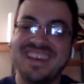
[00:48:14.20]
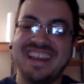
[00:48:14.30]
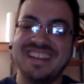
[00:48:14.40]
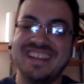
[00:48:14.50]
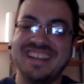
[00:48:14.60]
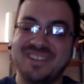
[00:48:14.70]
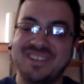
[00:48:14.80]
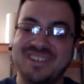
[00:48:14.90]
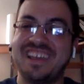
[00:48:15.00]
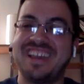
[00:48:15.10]
and
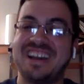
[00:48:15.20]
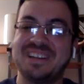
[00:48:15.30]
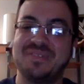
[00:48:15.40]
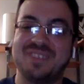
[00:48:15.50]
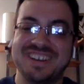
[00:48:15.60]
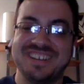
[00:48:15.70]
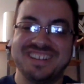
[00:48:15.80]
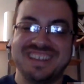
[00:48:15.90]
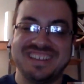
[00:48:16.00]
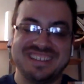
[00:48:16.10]
so like out of
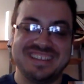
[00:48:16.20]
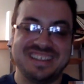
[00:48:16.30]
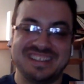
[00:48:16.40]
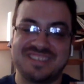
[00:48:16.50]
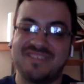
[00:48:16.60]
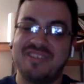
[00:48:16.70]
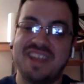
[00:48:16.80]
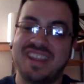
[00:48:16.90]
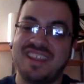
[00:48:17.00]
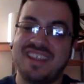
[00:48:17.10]
touch that's
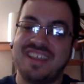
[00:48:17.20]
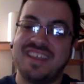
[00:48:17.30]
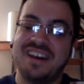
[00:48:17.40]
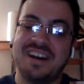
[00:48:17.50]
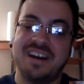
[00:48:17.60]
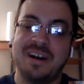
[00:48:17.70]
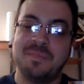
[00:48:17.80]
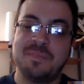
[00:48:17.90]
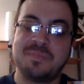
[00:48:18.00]
great. So